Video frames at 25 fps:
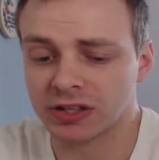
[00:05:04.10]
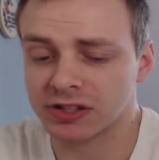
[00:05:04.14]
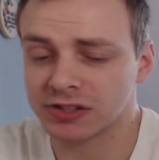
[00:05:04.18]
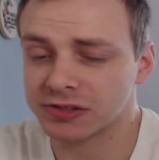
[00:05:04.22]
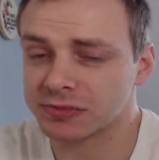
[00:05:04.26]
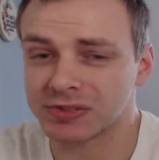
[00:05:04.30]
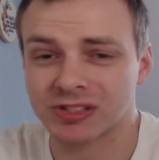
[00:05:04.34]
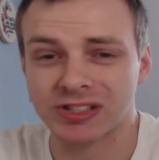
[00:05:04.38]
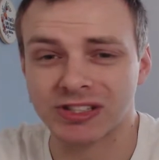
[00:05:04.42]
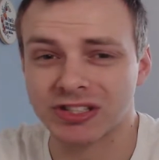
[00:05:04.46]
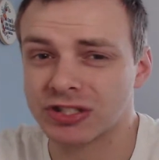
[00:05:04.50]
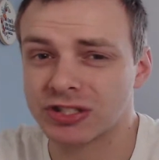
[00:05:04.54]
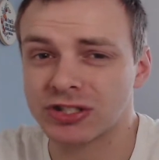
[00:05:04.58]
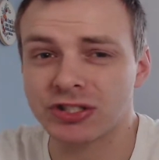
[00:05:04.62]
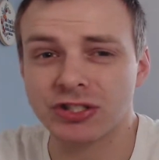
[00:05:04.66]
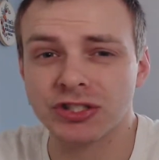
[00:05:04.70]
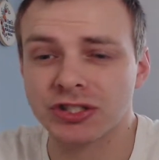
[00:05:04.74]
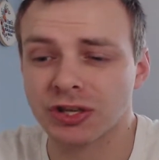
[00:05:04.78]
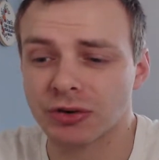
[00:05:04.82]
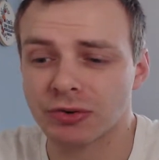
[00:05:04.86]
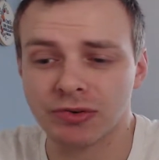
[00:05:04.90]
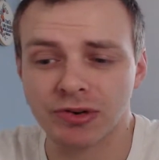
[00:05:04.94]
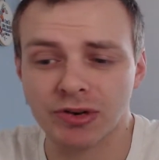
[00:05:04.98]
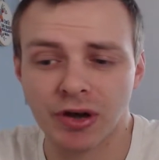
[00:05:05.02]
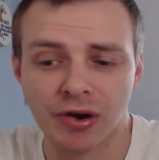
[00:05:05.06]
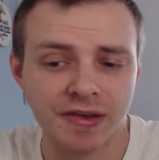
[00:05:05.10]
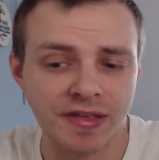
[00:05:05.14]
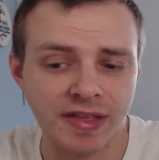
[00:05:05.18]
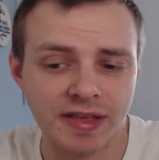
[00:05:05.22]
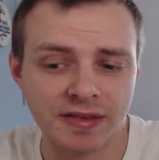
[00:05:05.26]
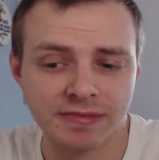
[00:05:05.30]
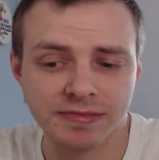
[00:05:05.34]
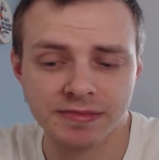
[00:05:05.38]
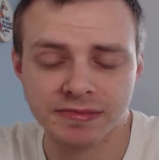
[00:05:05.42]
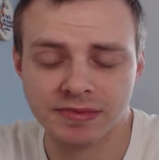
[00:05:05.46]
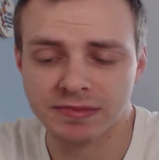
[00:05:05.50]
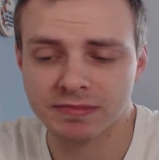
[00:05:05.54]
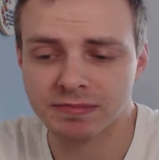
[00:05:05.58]
cards because you just don't know.
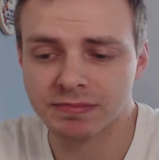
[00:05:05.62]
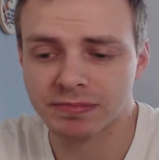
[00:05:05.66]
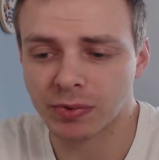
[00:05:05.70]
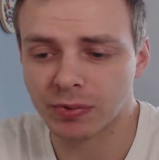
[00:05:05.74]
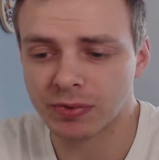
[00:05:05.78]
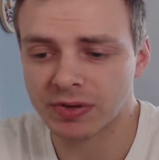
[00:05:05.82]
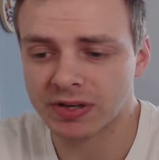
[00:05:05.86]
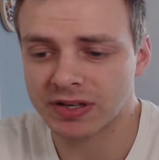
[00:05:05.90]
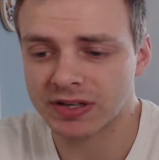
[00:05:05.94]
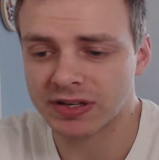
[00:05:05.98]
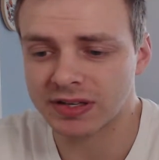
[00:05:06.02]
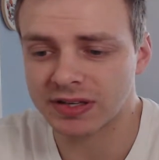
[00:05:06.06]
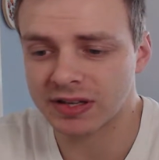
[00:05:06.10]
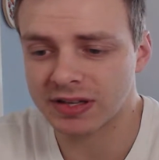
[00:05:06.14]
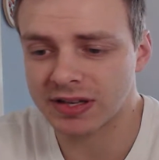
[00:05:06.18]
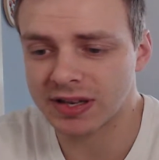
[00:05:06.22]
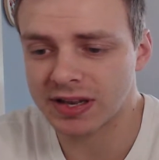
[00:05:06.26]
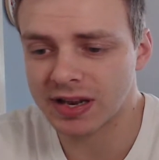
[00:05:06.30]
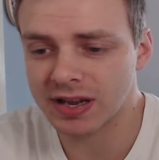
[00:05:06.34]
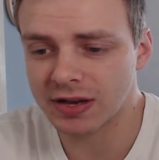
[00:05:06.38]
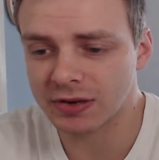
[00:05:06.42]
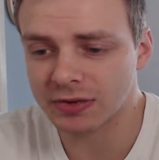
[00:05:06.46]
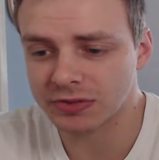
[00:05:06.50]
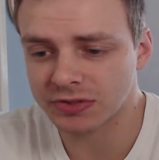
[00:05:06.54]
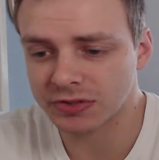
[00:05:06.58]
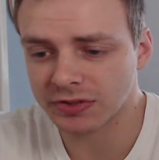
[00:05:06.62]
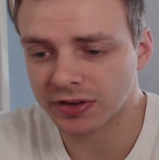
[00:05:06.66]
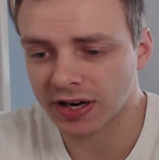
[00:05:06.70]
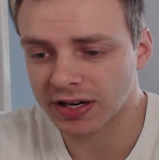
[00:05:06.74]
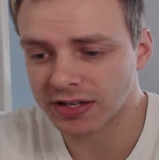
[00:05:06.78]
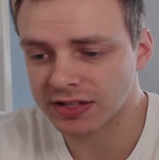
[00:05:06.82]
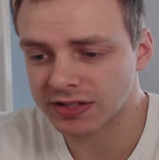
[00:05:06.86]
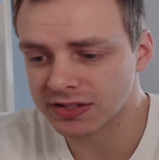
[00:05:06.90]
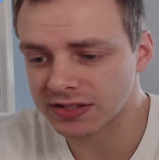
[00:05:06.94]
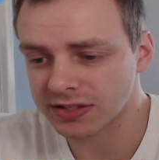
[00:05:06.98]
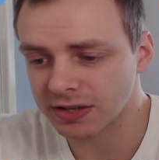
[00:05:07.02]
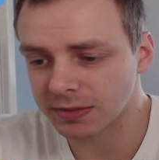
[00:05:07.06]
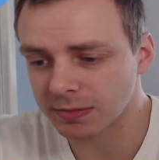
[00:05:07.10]
There's probably little
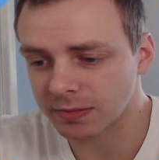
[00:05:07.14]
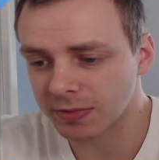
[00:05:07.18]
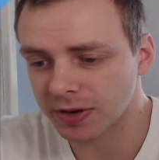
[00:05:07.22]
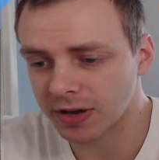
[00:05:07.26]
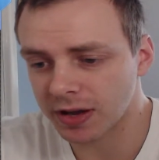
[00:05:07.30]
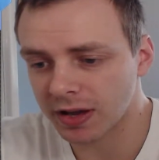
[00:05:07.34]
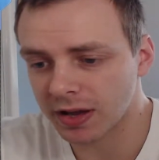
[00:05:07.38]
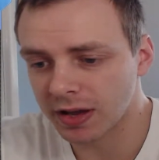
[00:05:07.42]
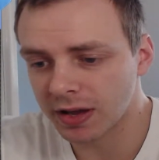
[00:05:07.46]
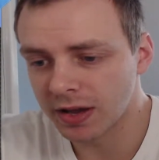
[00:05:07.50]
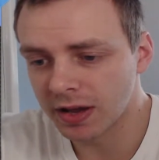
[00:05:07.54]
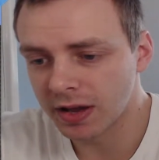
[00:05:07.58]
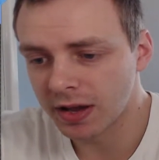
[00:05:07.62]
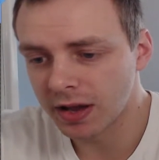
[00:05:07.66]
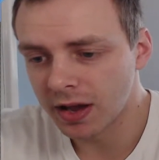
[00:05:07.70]
scratches somewhere.